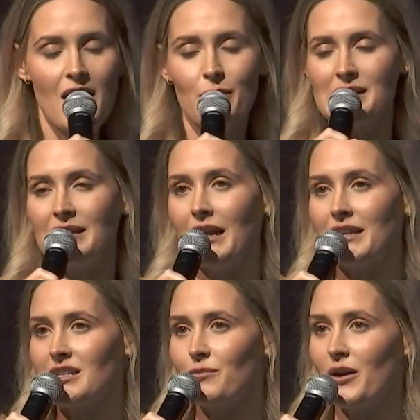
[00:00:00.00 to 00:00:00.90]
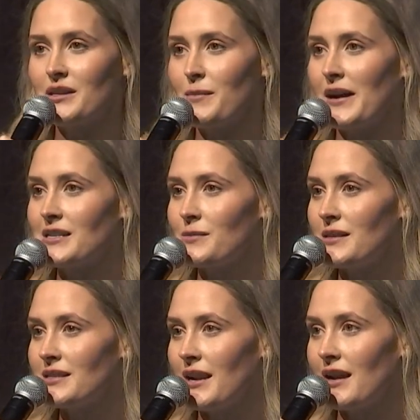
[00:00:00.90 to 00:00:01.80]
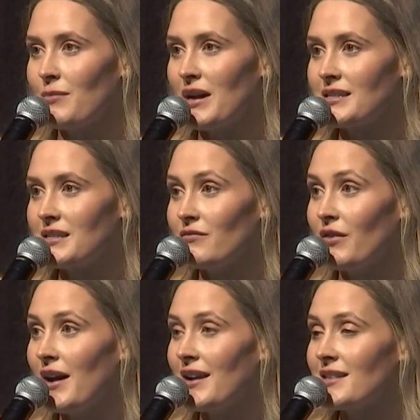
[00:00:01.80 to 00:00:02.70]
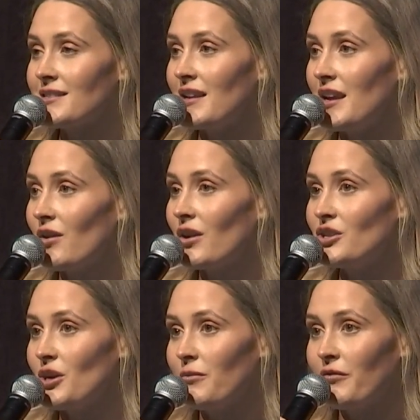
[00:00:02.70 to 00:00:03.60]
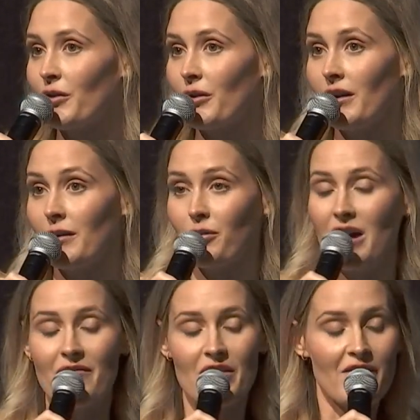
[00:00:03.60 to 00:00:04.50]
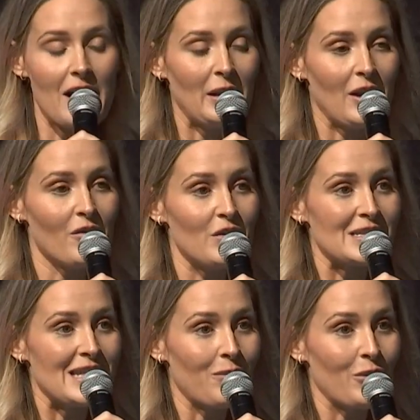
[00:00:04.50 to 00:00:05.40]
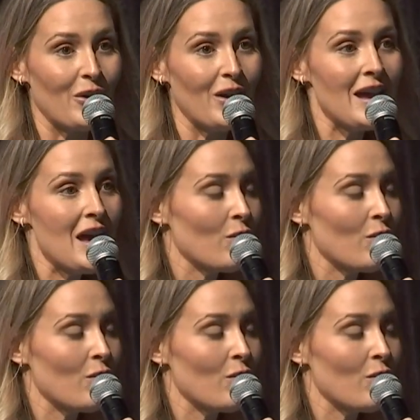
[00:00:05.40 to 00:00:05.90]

It was in London, post my husband studying a Masters in Finance, that he got a job for a private family office that were